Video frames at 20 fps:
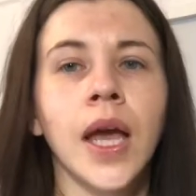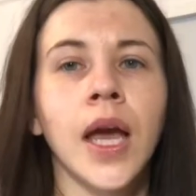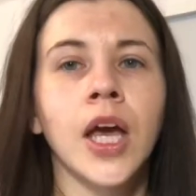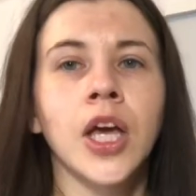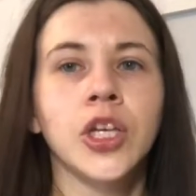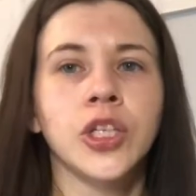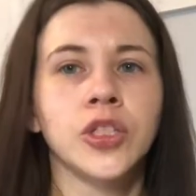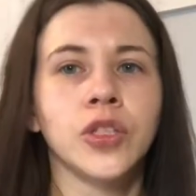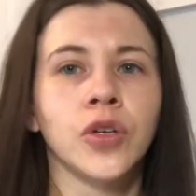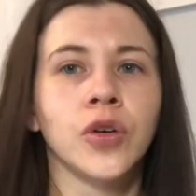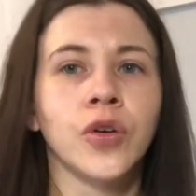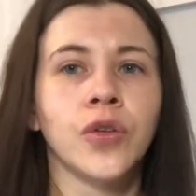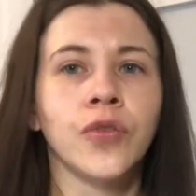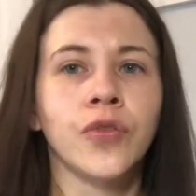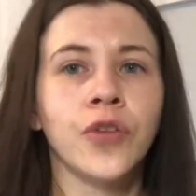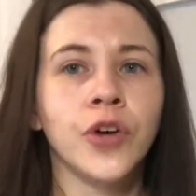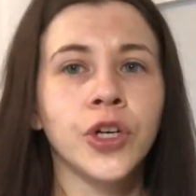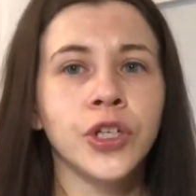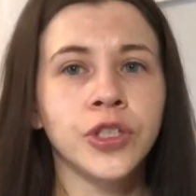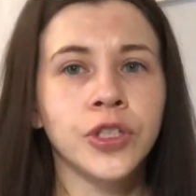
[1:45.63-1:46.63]
So
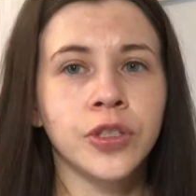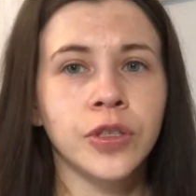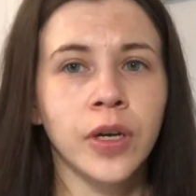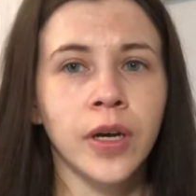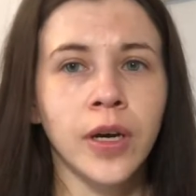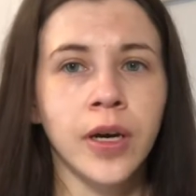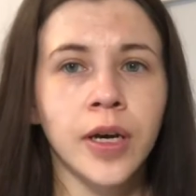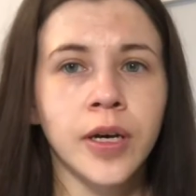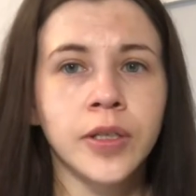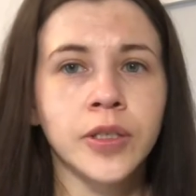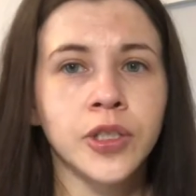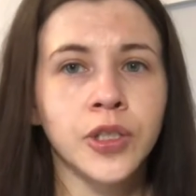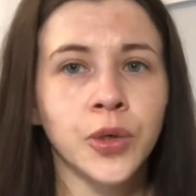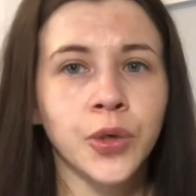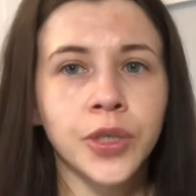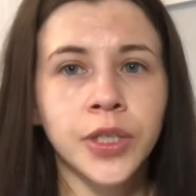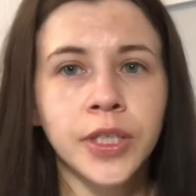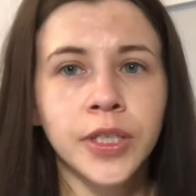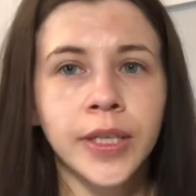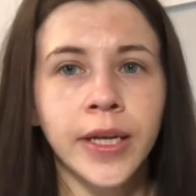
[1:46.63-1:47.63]
first
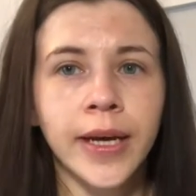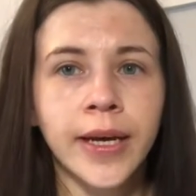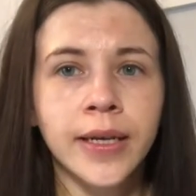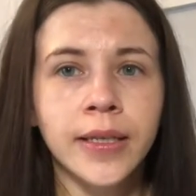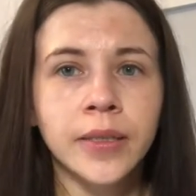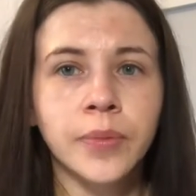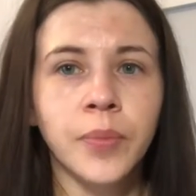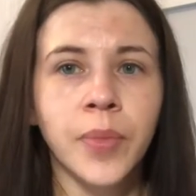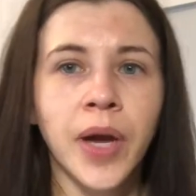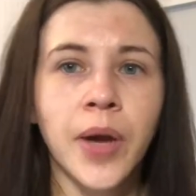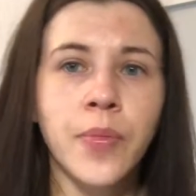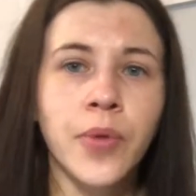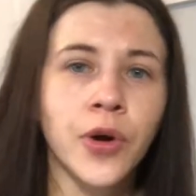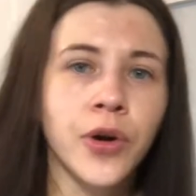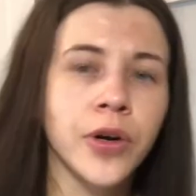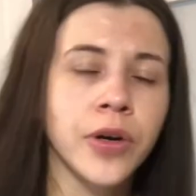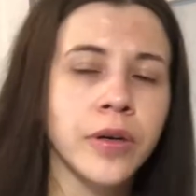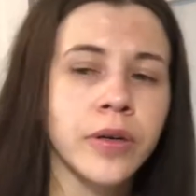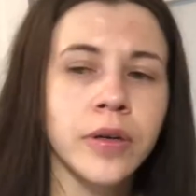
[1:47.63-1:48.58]
toy that my bird